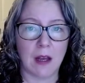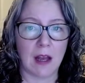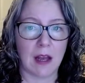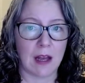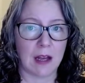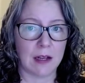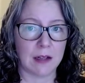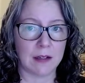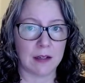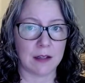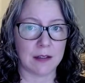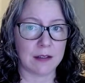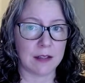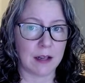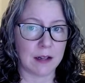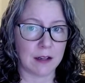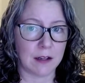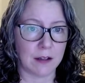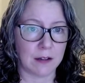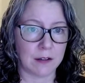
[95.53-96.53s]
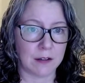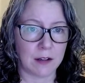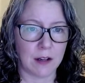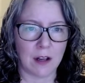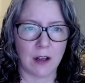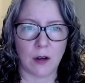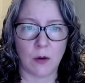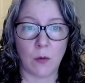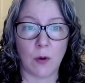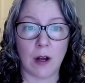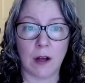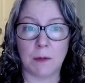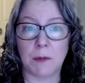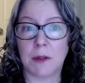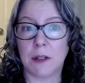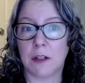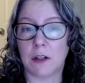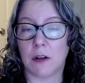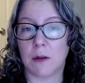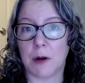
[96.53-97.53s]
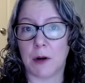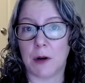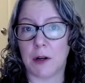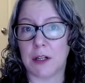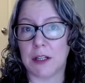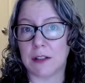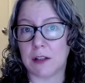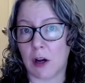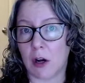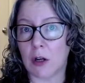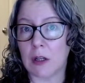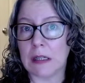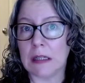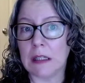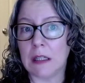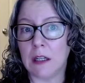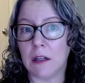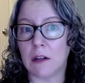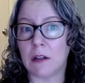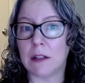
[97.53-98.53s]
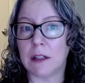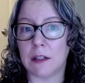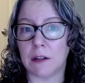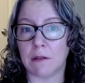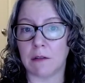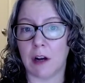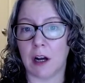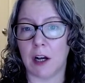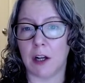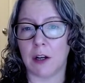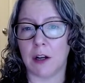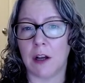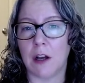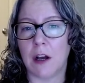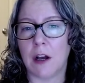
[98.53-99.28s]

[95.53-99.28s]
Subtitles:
And second, while political parties are legal in Iran,